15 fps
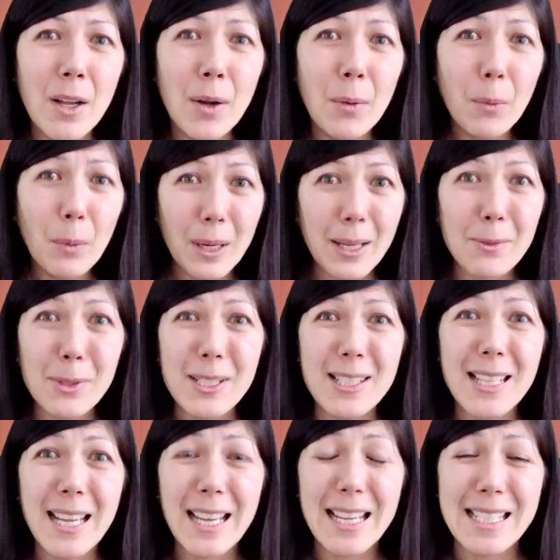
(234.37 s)
What I would
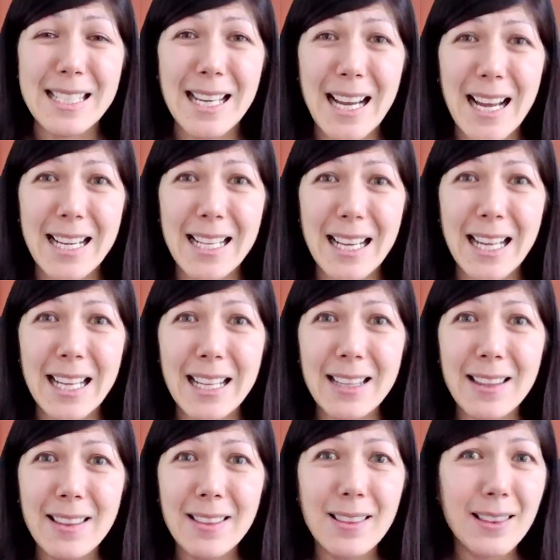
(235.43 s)
say is that
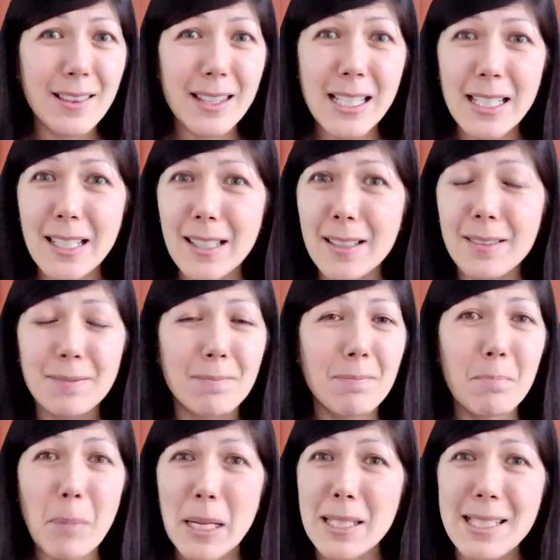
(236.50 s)
in the
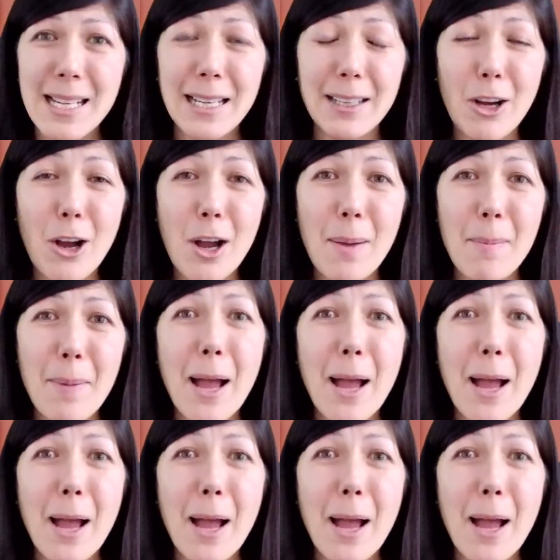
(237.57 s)
months that come,